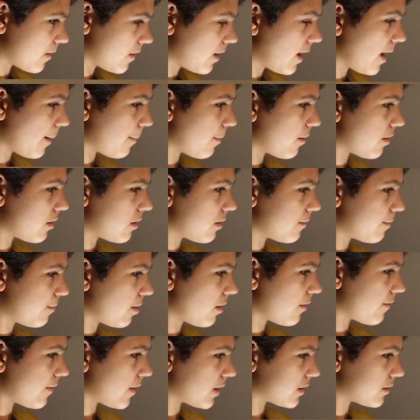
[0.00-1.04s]
Yeah,
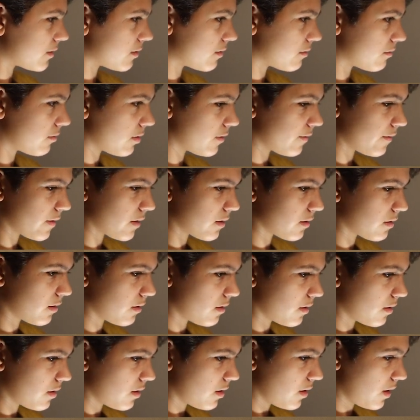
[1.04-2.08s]
perfect.
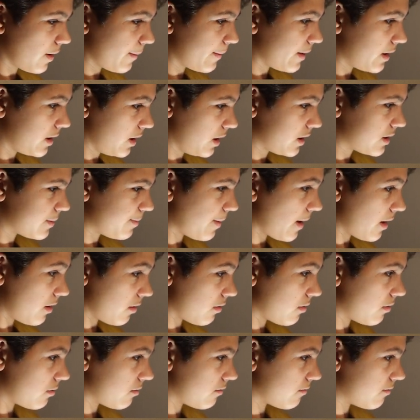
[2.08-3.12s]
It looks
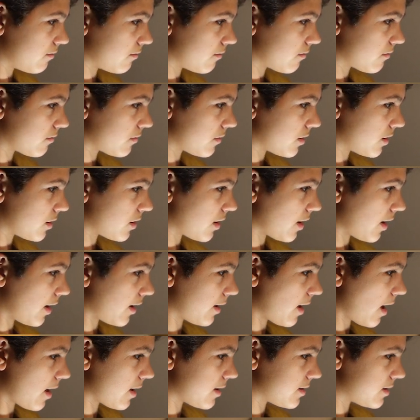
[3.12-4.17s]
better.
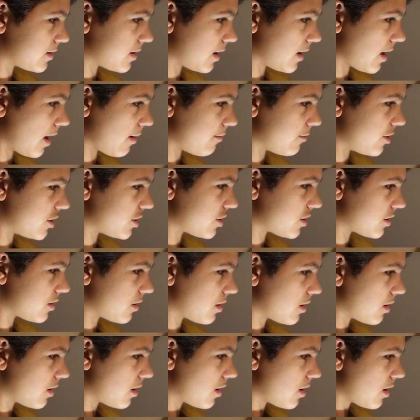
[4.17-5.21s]
Here, I can say that much.
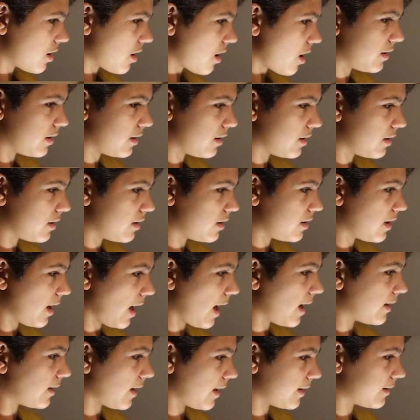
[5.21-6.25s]

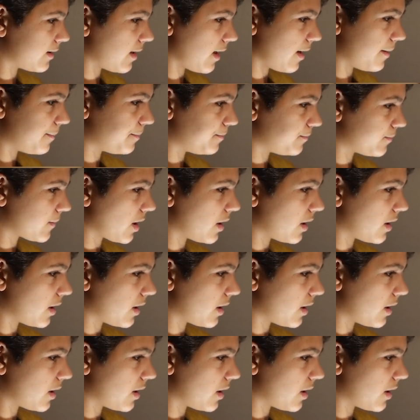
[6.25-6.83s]
Yeah, I like that.